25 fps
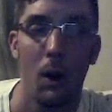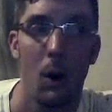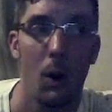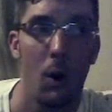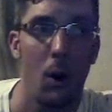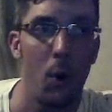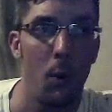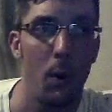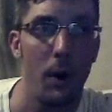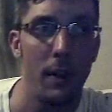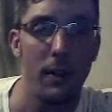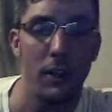
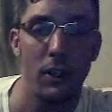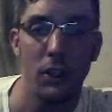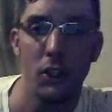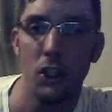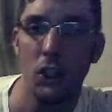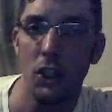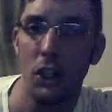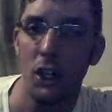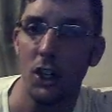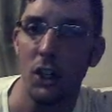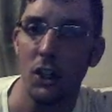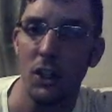or what the
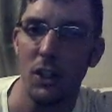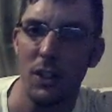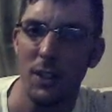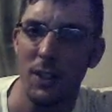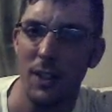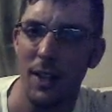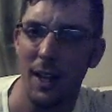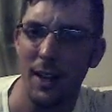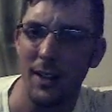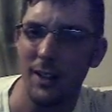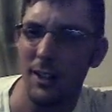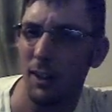church
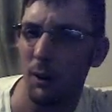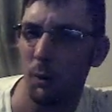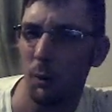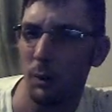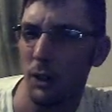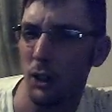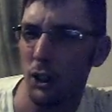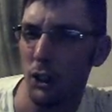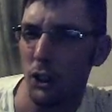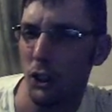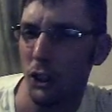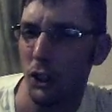says that
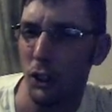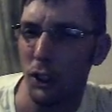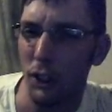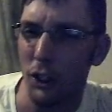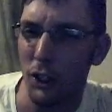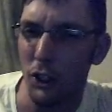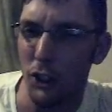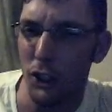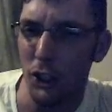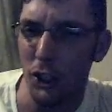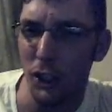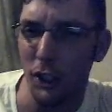we should
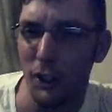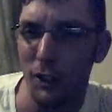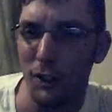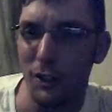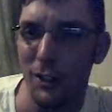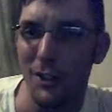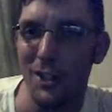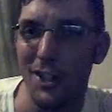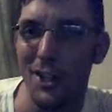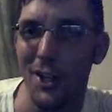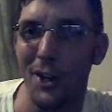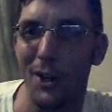or
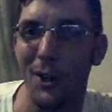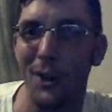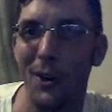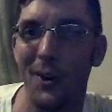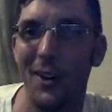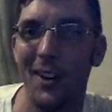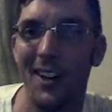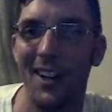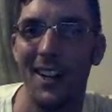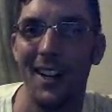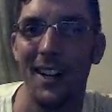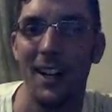shouldn't do.